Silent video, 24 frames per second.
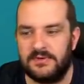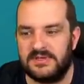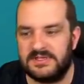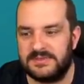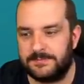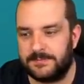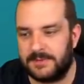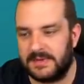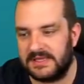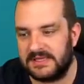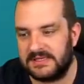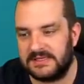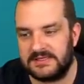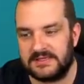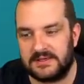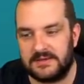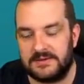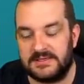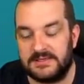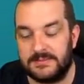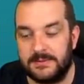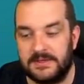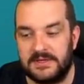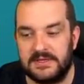
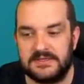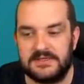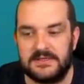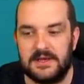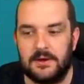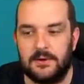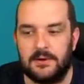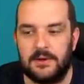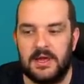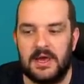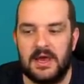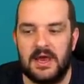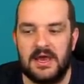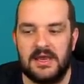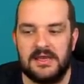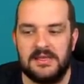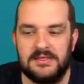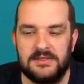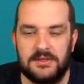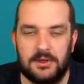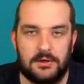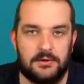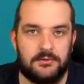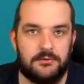Spinazzola
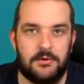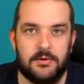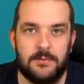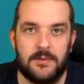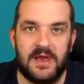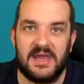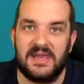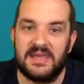and Donnarumma.